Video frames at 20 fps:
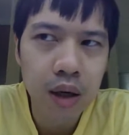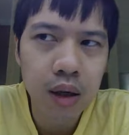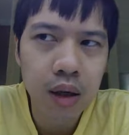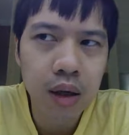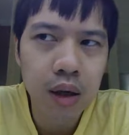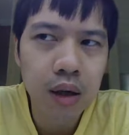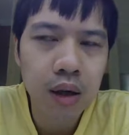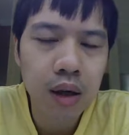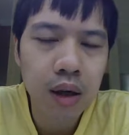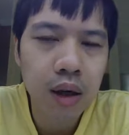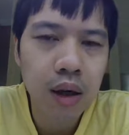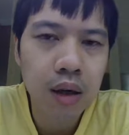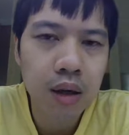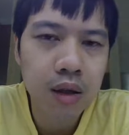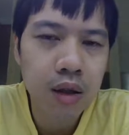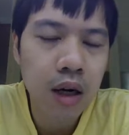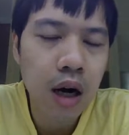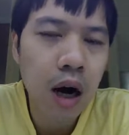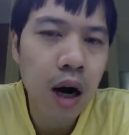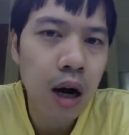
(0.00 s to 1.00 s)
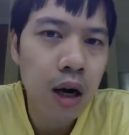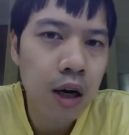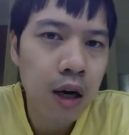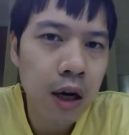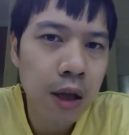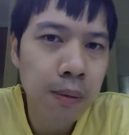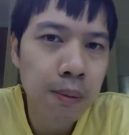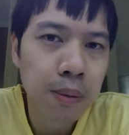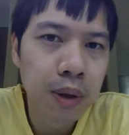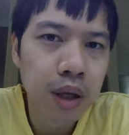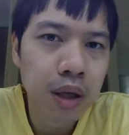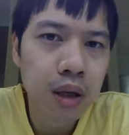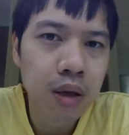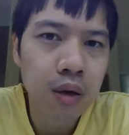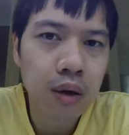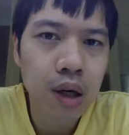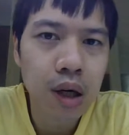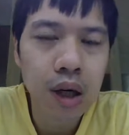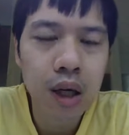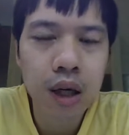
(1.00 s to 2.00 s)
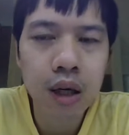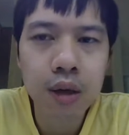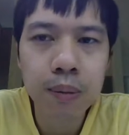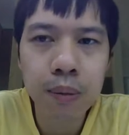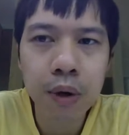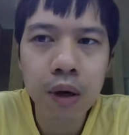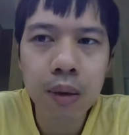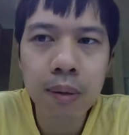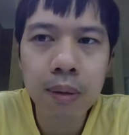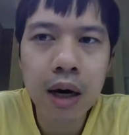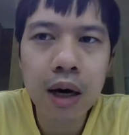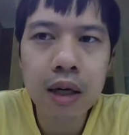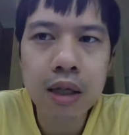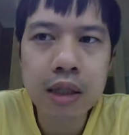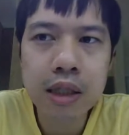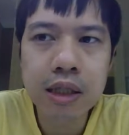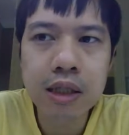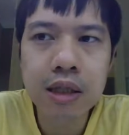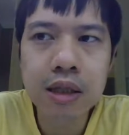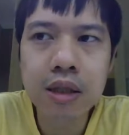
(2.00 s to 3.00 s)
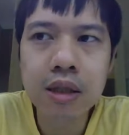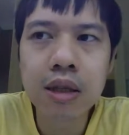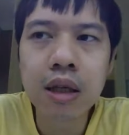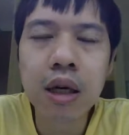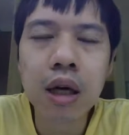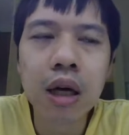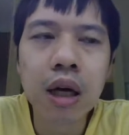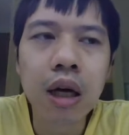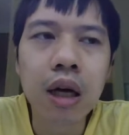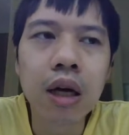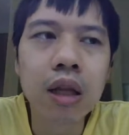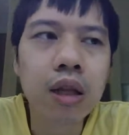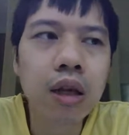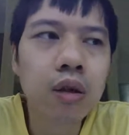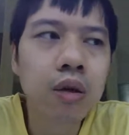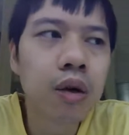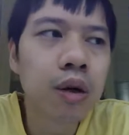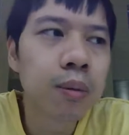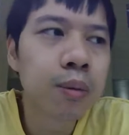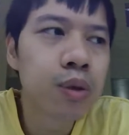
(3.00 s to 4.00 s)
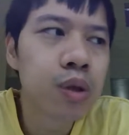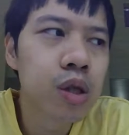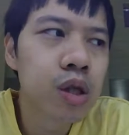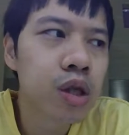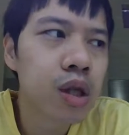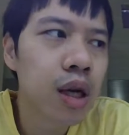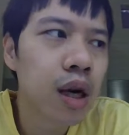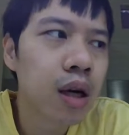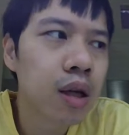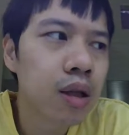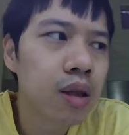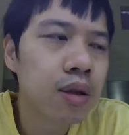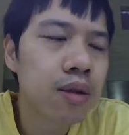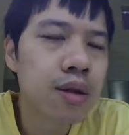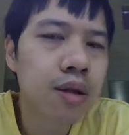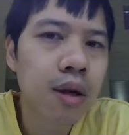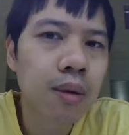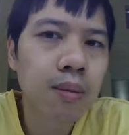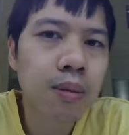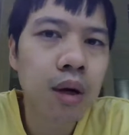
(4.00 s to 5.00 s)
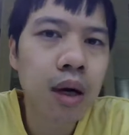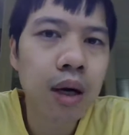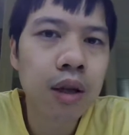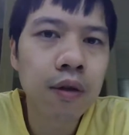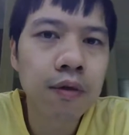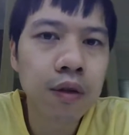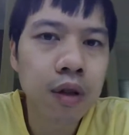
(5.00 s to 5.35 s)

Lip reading: or R&B or a hip hop artist, and then you appreciate some kind of